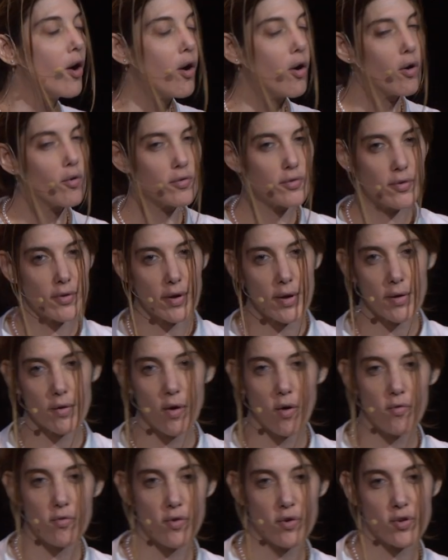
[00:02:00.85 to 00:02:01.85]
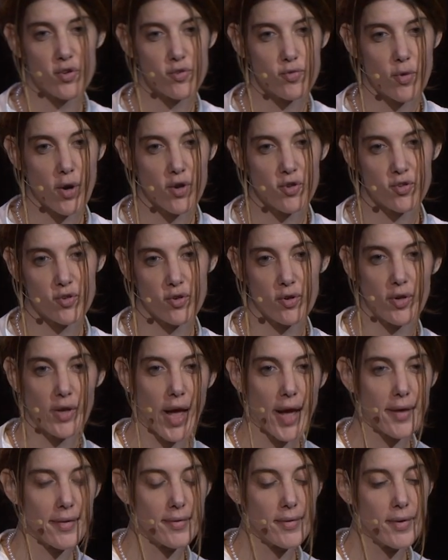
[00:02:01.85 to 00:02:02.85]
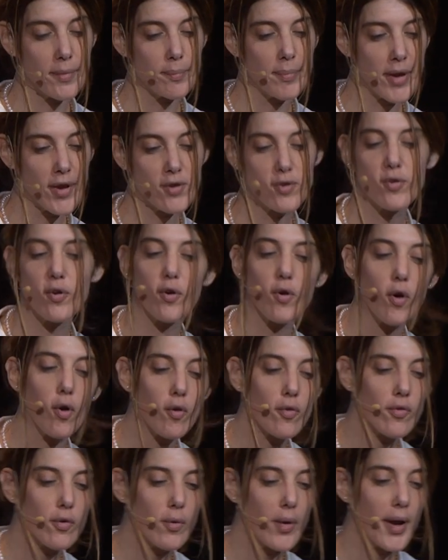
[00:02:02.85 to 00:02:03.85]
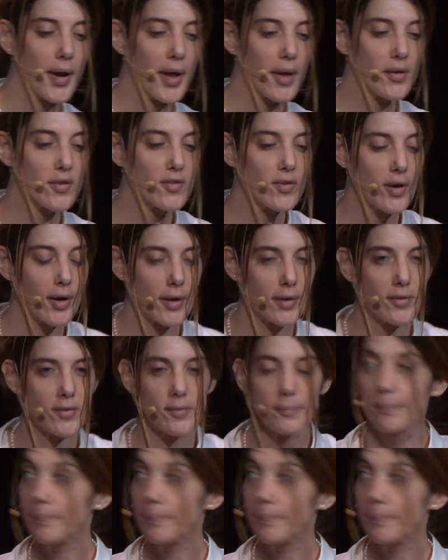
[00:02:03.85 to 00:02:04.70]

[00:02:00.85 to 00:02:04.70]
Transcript: of, uh, of construction, like the picture on the right-hand side